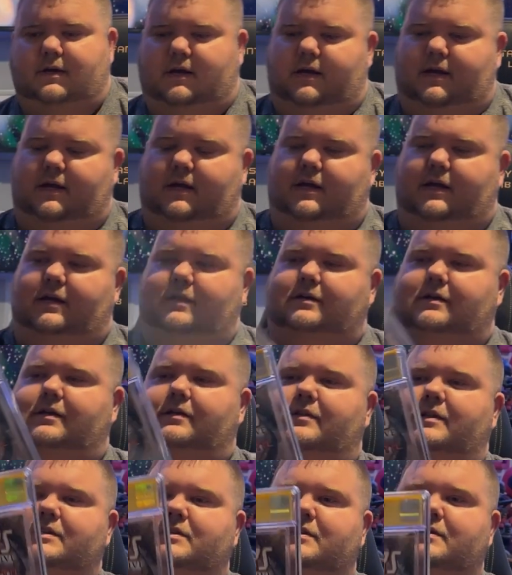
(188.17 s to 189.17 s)
And
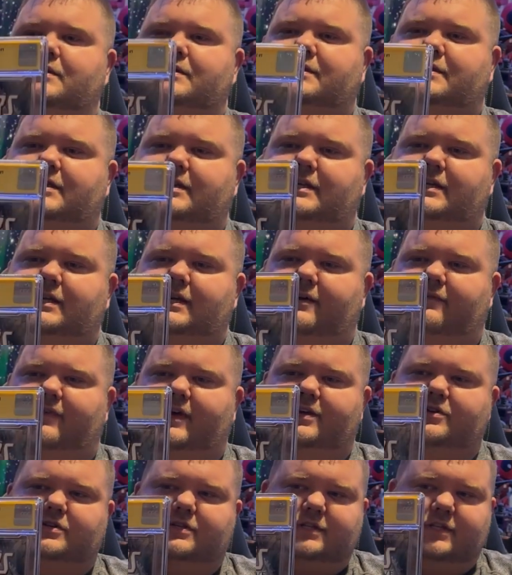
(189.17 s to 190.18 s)
this was the
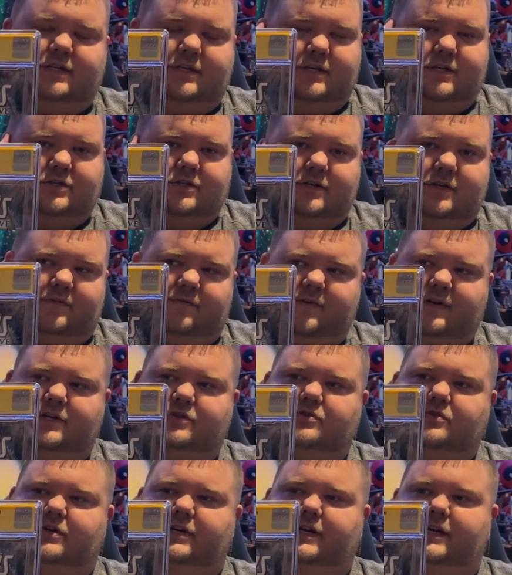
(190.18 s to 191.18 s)
Avengers, the Initiative
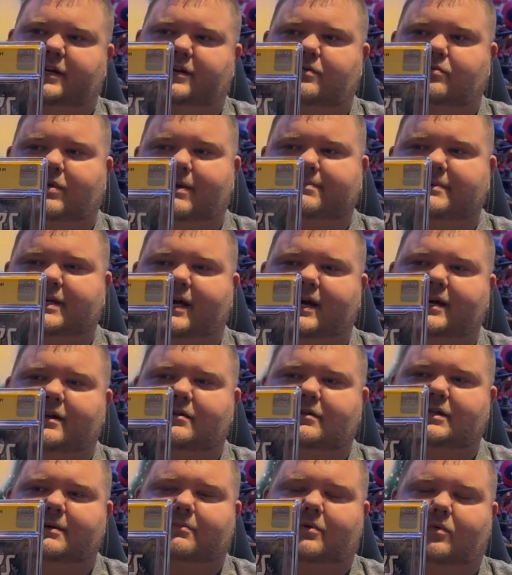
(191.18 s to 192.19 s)
featuring Reptile,
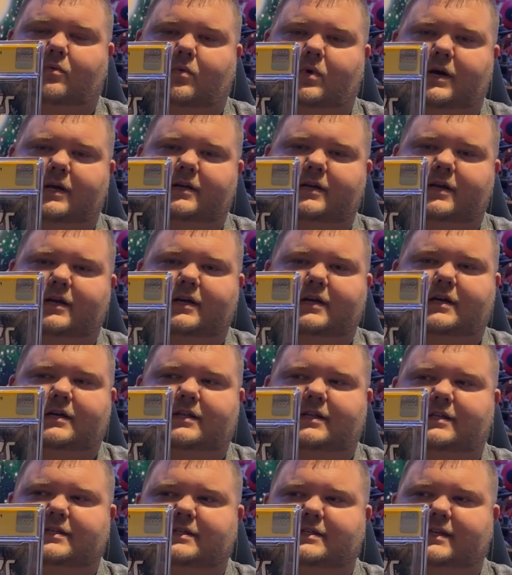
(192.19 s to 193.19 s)
number 1.
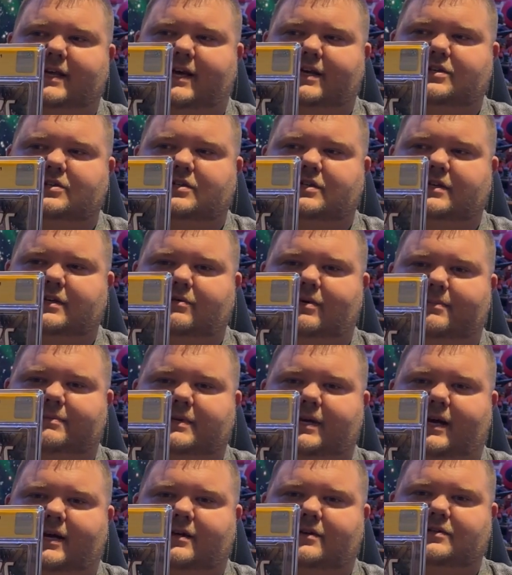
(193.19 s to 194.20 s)
This is actually
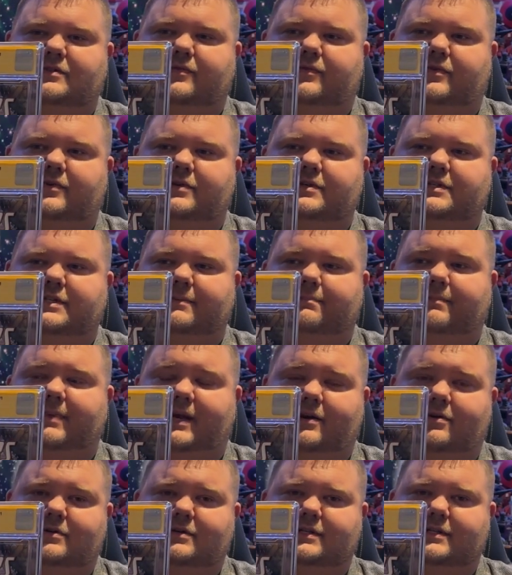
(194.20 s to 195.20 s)
Reptile's first
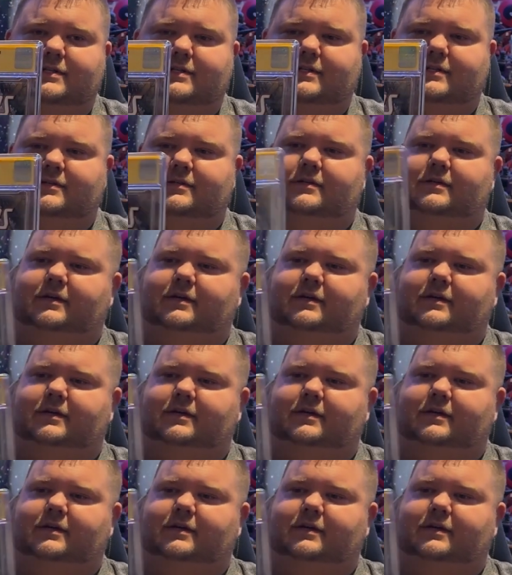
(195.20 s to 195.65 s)
appearance.